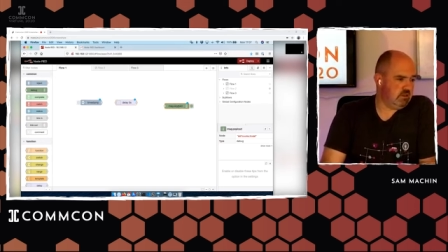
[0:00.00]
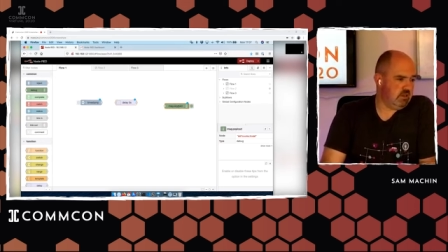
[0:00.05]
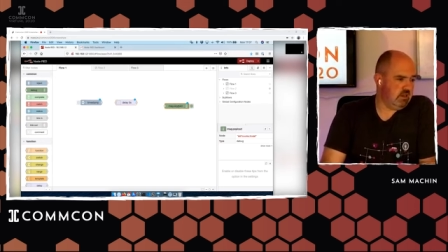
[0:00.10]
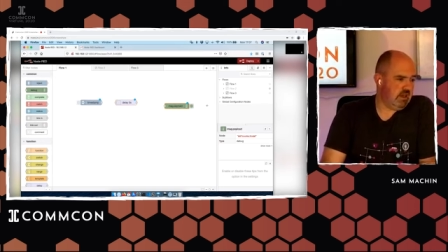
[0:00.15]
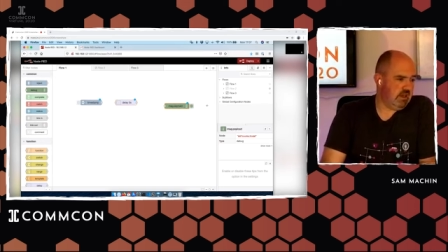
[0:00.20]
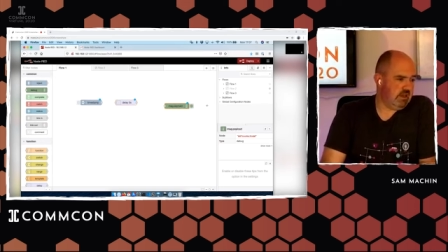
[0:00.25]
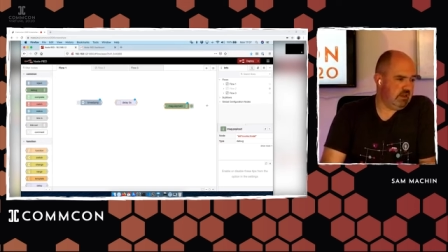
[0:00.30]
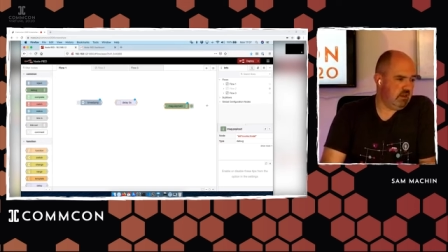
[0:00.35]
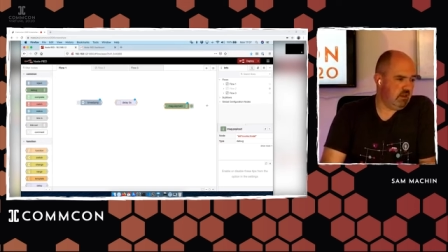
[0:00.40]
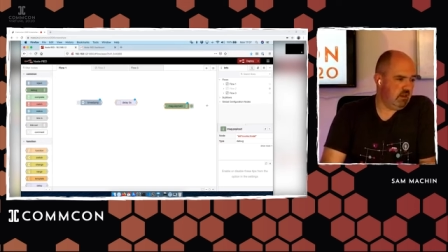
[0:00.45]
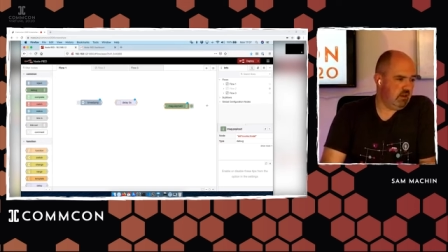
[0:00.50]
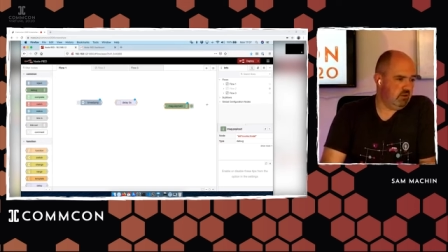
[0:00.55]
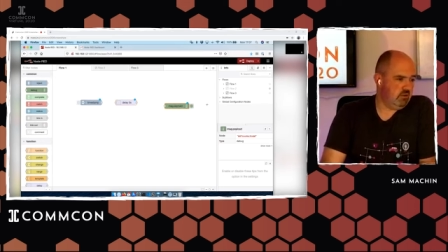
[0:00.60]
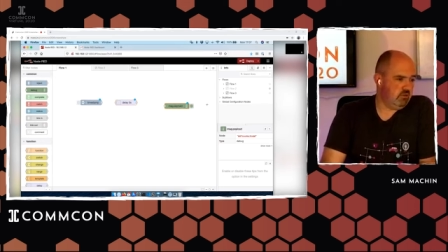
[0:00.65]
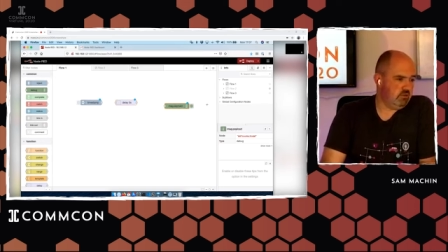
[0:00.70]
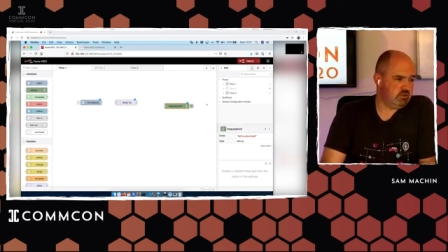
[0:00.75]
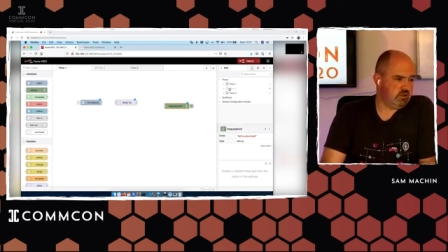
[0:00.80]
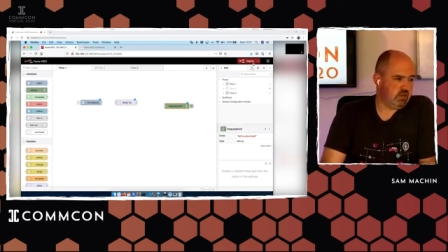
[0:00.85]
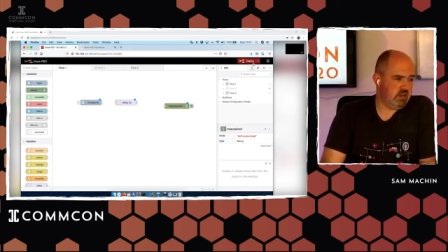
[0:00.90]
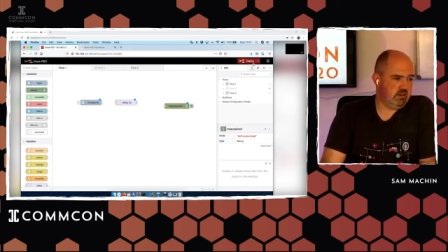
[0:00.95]
A delay
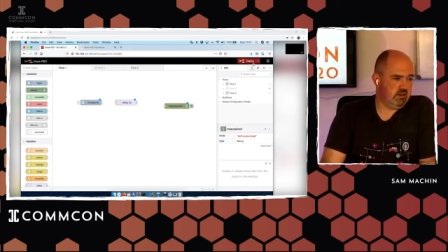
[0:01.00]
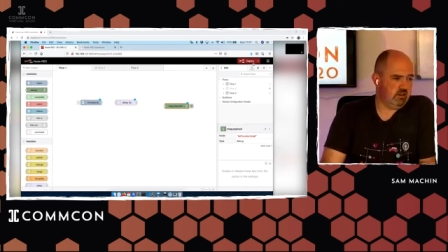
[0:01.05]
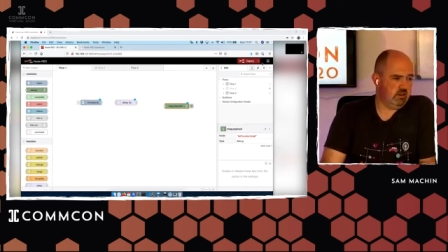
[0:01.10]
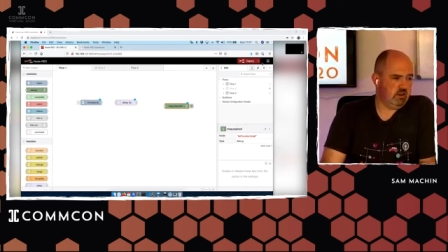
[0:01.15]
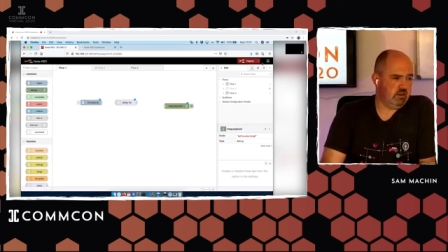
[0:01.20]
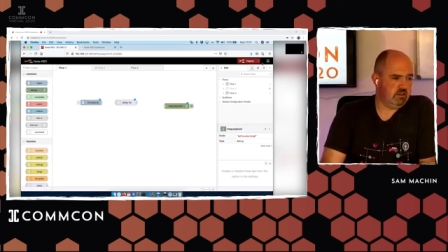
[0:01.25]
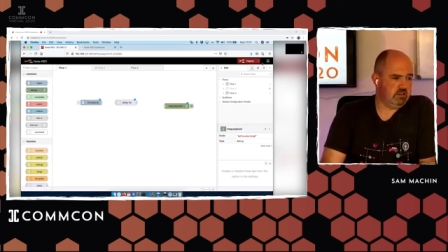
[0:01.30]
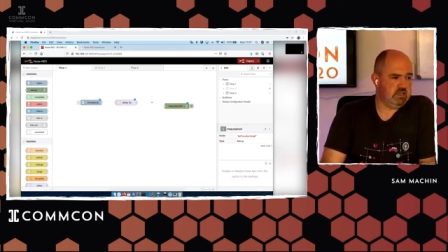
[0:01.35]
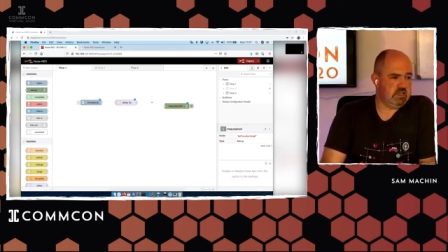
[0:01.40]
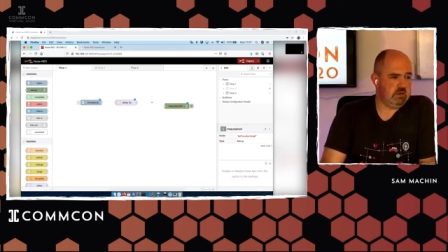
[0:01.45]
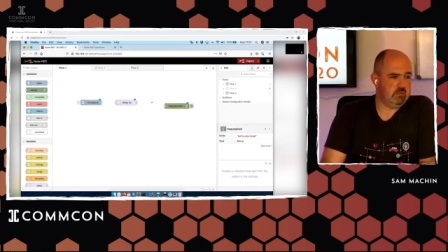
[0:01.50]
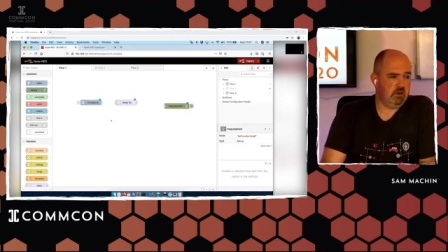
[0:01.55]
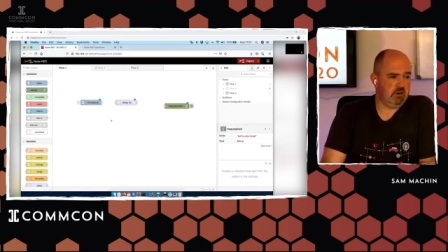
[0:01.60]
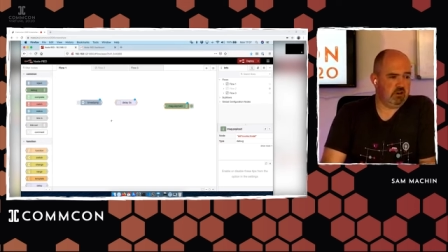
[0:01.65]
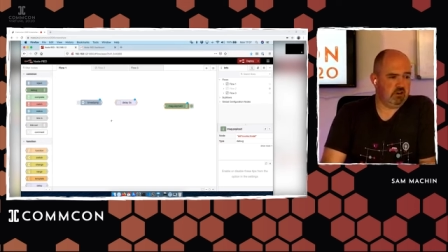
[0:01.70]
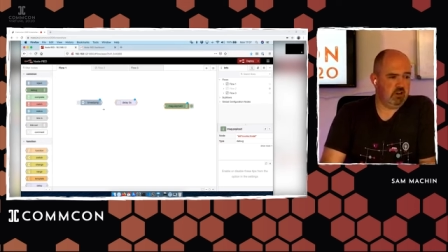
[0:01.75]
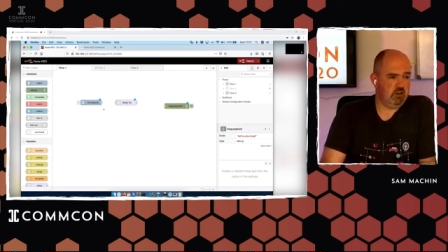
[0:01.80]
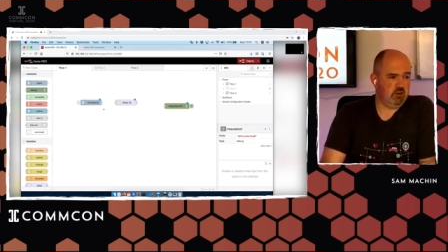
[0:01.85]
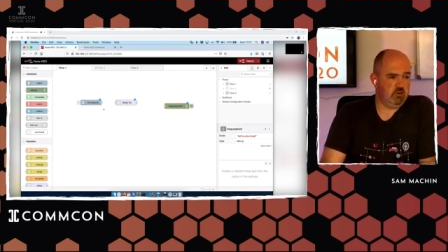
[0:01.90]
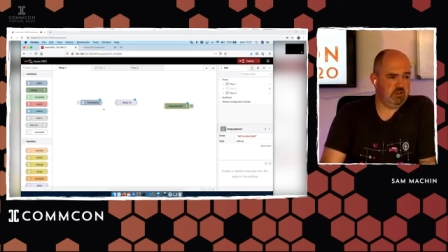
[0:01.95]
node and a
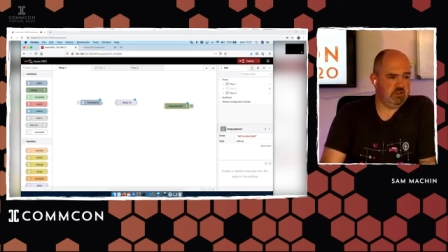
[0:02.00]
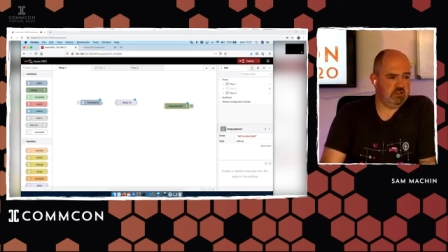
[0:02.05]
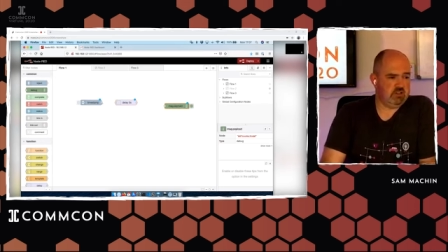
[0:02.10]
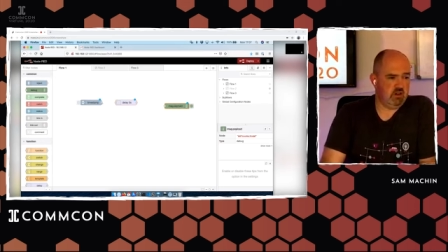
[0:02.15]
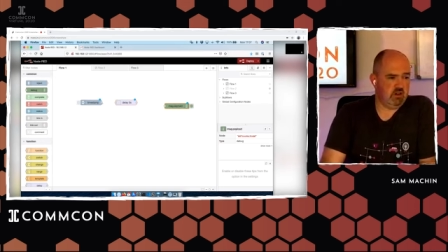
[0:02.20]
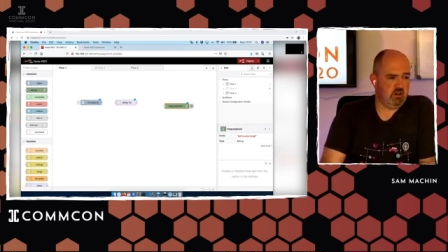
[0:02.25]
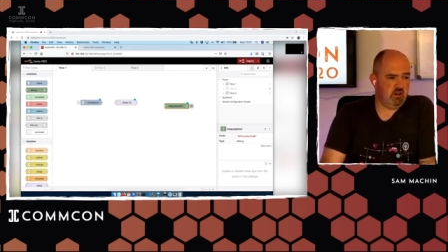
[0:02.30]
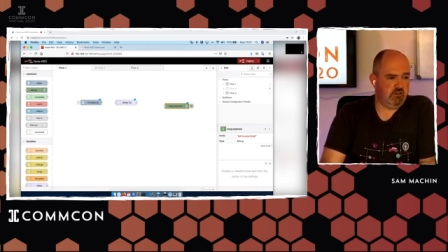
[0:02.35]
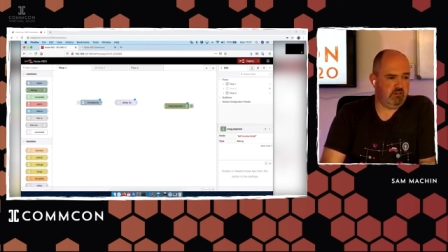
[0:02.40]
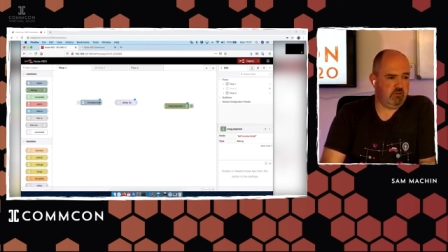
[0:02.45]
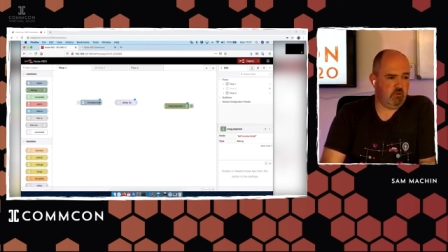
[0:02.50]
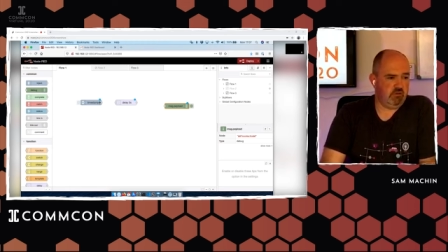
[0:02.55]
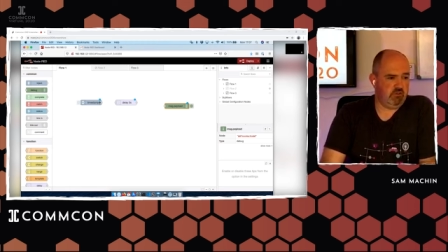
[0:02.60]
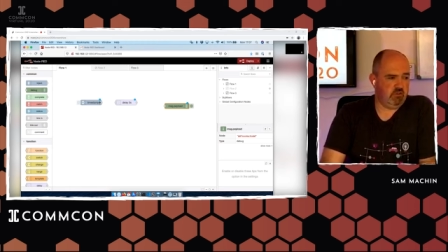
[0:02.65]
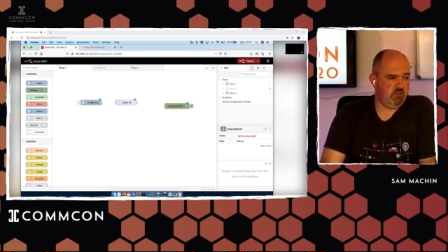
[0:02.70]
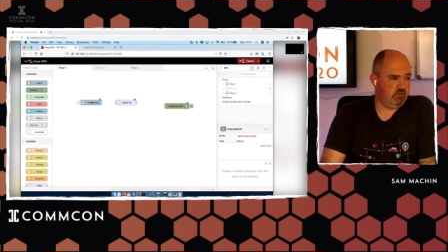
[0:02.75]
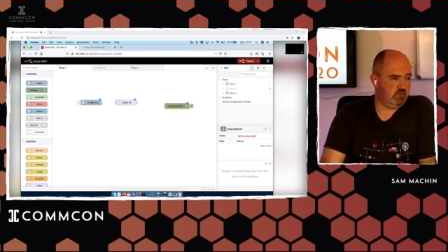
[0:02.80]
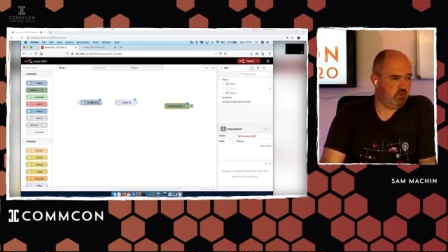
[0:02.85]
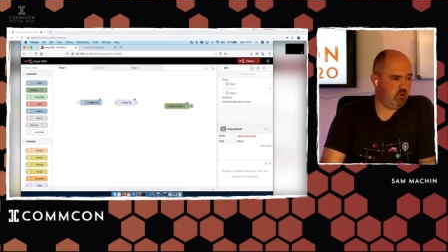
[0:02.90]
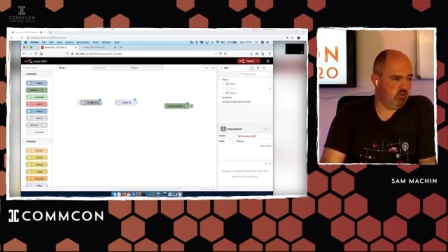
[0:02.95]
debug node is our
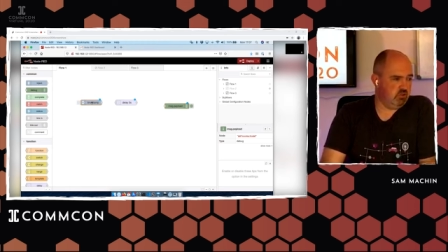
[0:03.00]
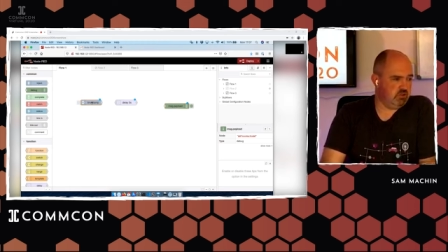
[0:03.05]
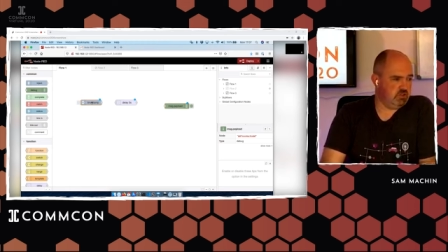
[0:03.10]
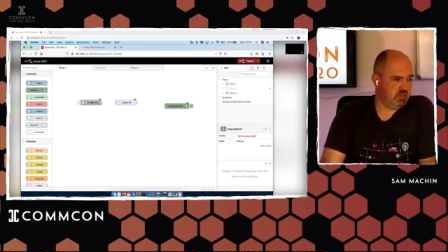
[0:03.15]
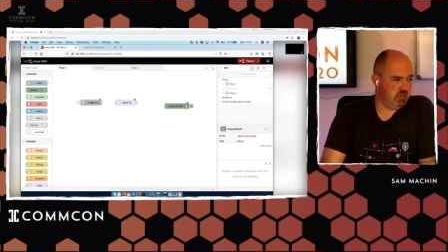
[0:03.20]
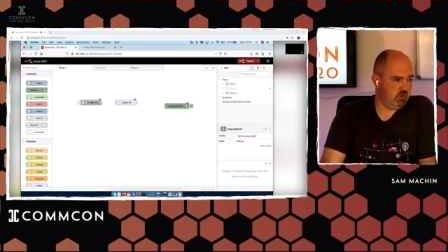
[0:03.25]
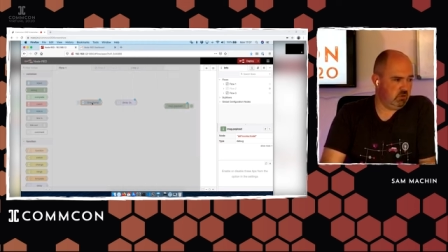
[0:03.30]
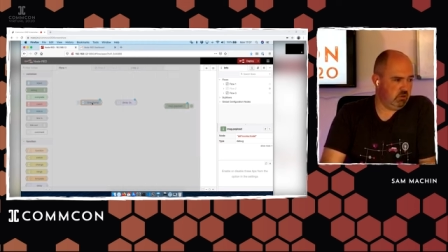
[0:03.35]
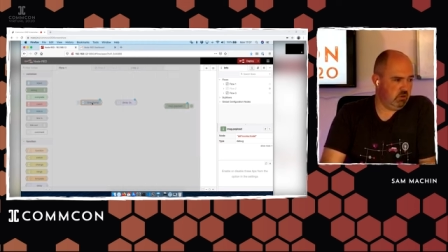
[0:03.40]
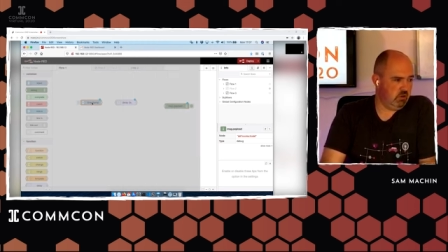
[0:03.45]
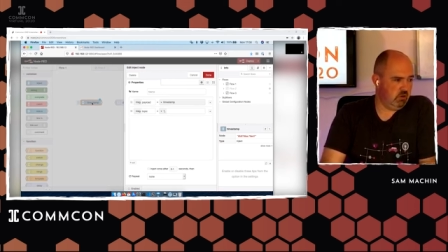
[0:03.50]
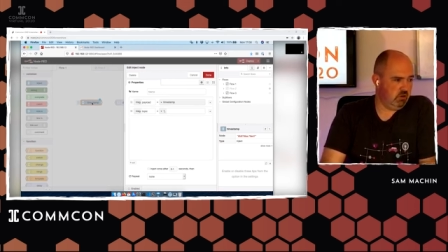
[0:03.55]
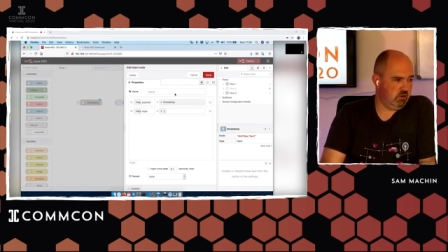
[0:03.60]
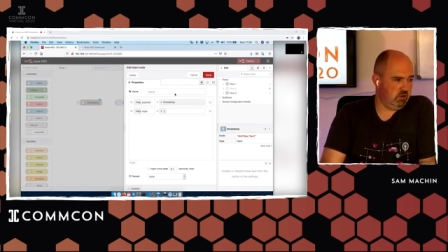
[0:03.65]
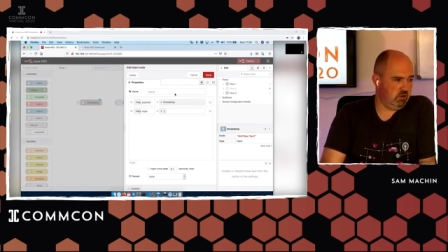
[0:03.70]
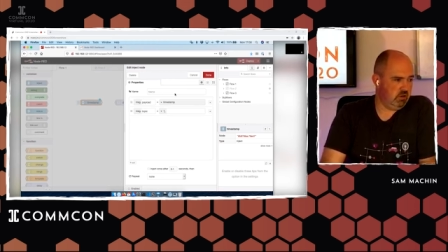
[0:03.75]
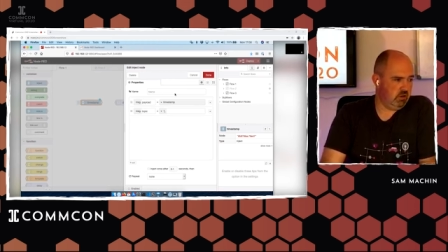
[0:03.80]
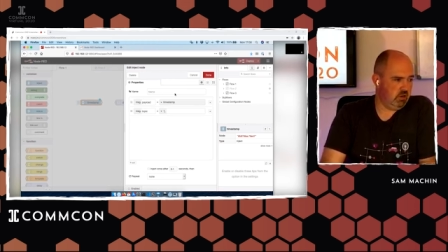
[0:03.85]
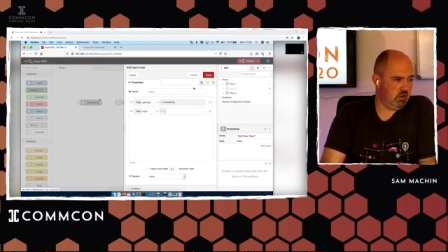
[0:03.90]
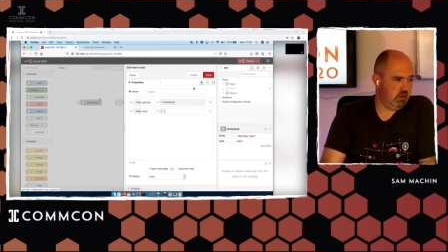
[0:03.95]
equivalent of console
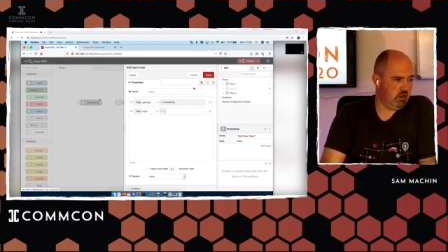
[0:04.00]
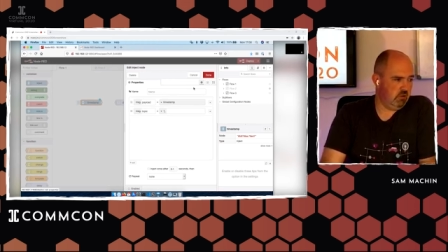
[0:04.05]
log.